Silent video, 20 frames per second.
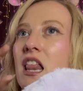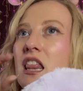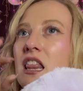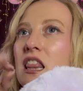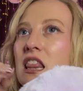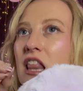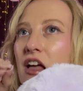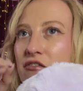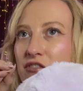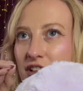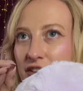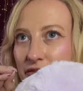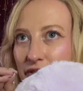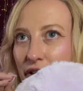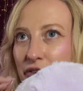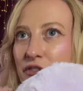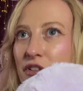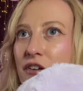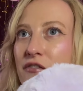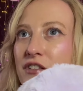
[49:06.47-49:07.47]
Love, love,
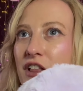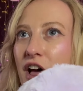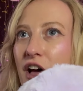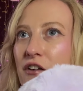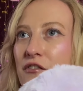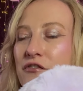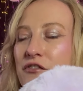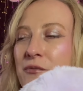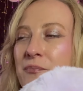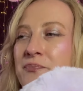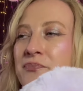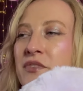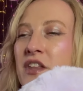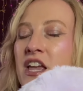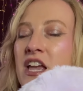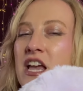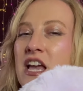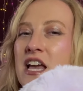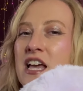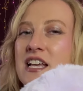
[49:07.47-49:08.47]
love, love, love.
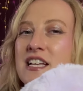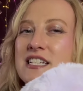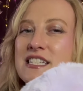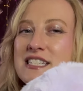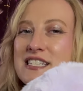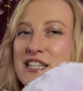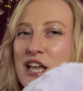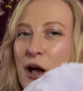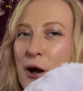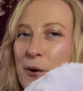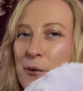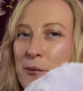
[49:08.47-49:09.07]
So,